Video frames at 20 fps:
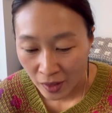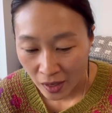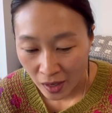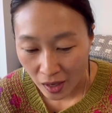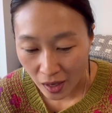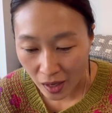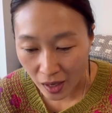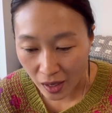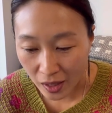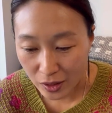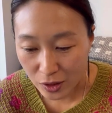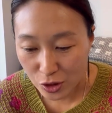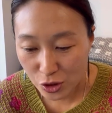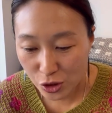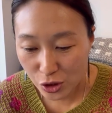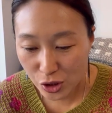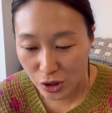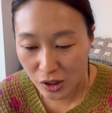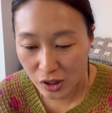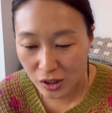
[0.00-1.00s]
And
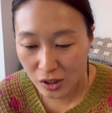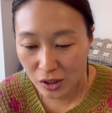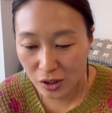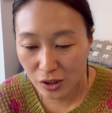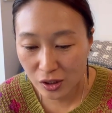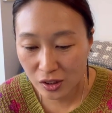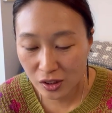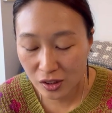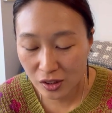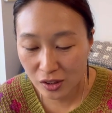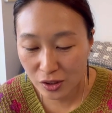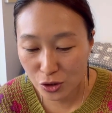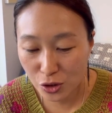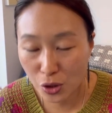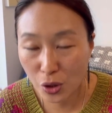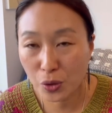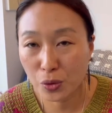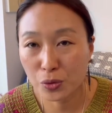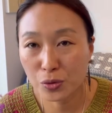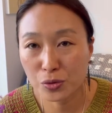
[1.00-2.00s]
she
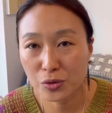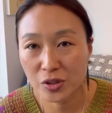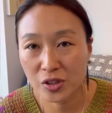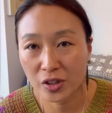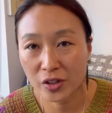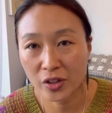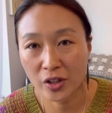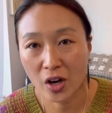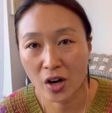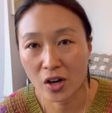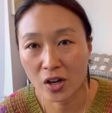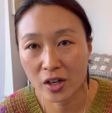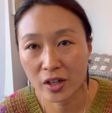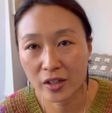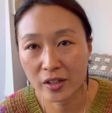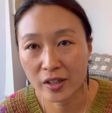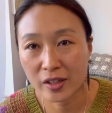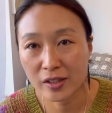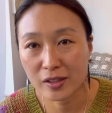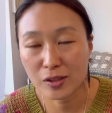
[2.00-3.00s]
chose the
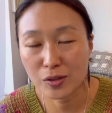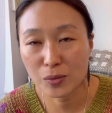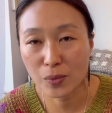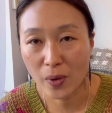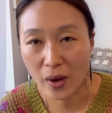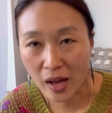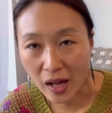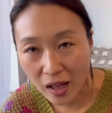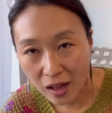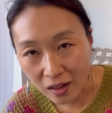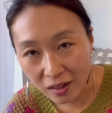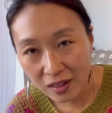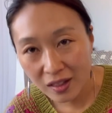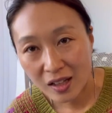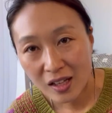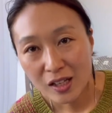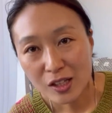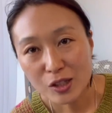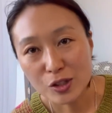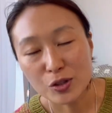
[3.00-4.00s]
yarn as well.
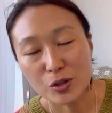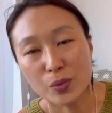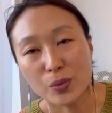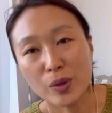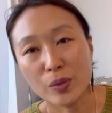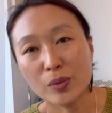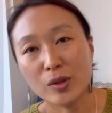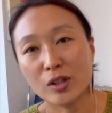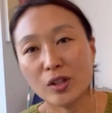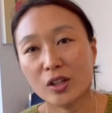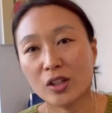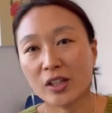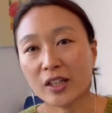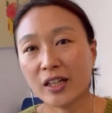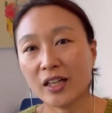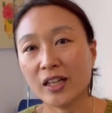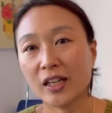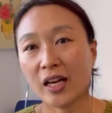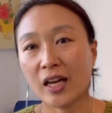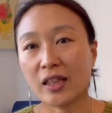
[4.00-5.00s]
So we were
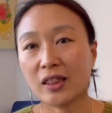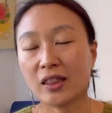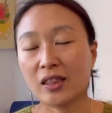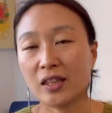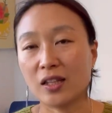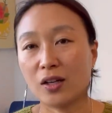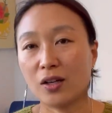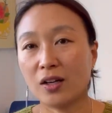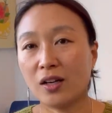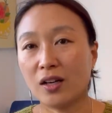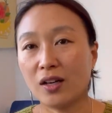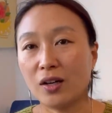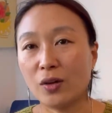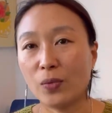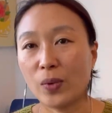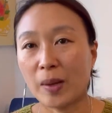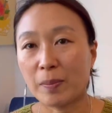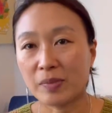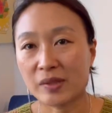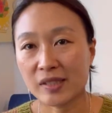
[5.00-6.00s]
looking at the
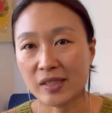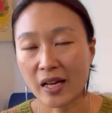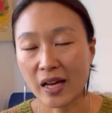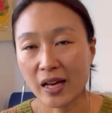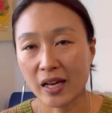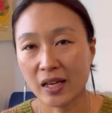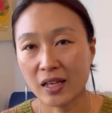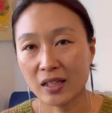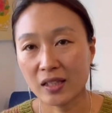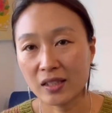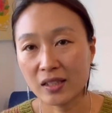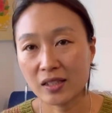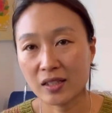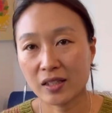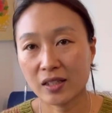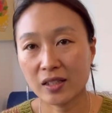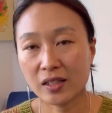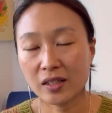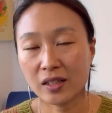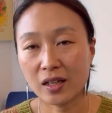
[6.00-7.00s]
website
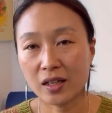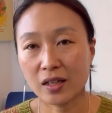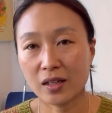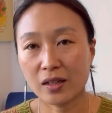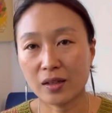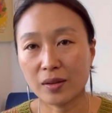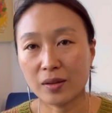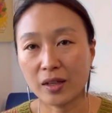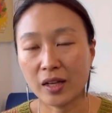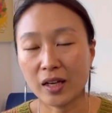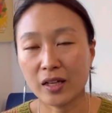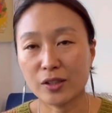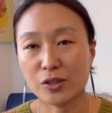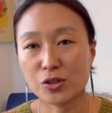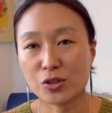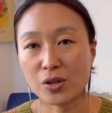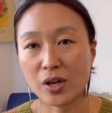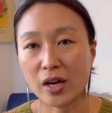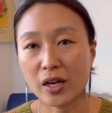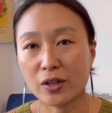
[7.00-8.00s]
and
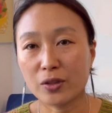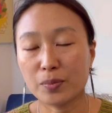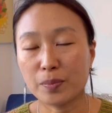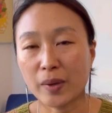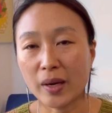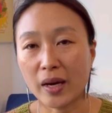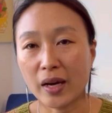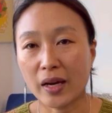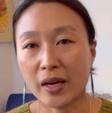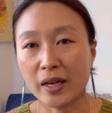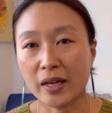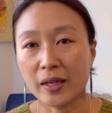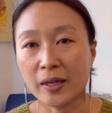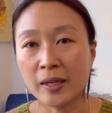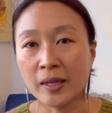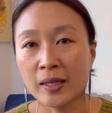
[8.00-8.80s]
try to buy